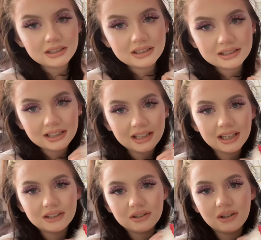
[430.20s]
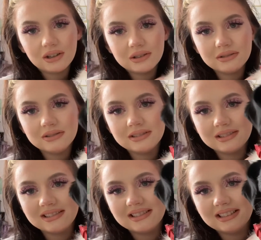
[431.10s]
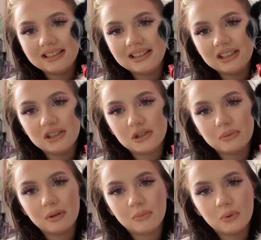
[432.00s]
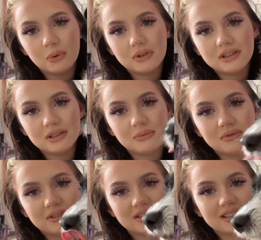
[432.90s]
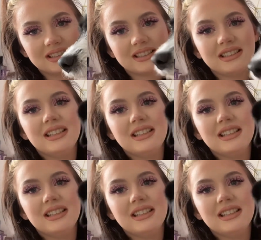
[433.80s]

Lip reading: Say hello. You sweet poorly Worthy.